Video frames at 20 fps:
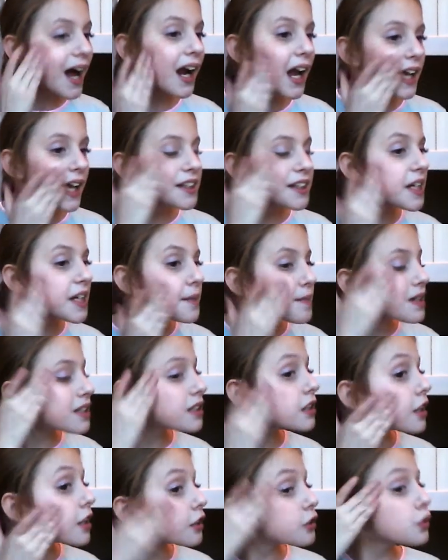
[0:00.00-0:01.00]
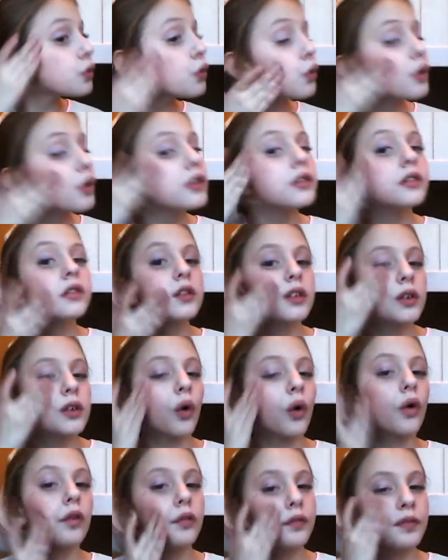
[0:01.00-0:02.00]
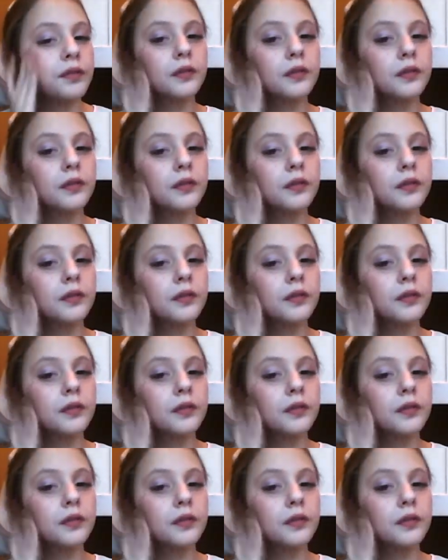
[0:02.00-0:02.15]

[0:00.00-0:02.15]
I like to keep it subtle and soft.